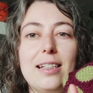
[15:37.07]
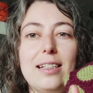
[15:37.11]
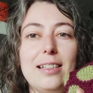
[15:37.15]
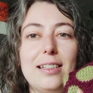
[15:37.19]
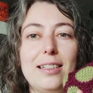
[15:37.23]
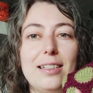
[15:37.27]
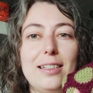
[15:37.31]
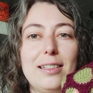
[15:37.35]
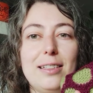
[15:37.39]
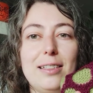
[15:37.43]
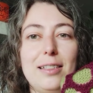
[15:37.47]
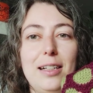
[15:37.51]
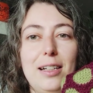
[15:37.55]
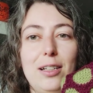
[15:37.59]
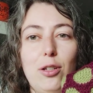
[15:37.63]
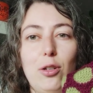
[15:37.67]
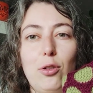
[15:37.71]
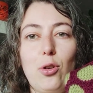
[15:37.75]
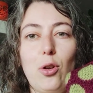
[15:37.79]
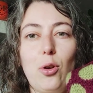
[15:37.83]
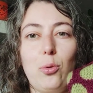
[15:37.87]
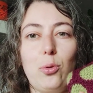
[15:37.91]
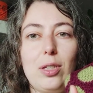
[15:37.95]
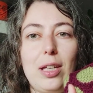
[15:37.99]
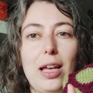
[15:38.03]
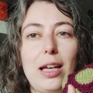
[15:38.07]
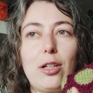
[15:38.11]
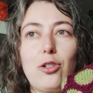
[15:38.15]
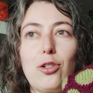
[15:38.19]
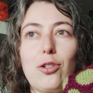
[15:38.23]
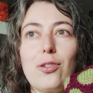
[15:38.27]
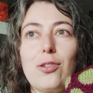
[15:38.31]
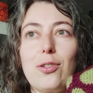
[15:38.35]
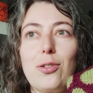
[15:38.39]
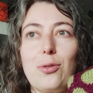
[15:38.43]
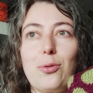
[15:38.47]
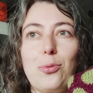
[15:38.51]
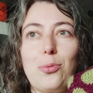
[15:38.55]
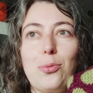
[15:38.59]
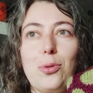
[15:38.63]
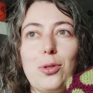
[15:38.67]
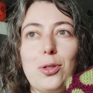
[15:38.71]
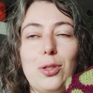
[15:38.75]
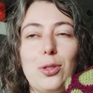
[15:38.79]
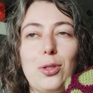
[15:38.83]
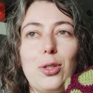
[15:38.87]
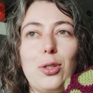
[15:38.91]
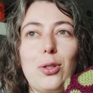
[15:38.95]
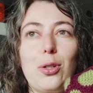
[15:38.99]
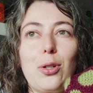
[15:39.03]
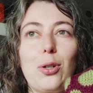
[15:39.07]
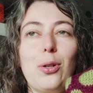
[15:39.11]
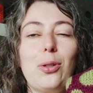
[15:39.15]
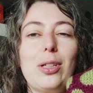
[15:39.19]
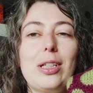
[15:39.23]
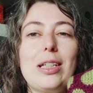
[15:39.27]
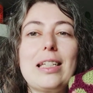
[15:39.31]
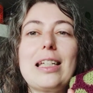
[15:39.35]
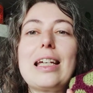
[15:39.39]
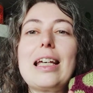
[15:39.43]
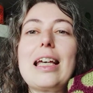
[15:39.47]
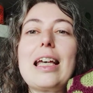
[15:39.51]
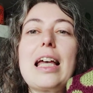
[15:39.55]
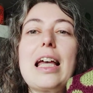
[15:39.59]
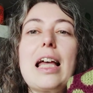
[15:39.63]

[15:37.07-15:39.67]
I don't know, sections, what do you call it,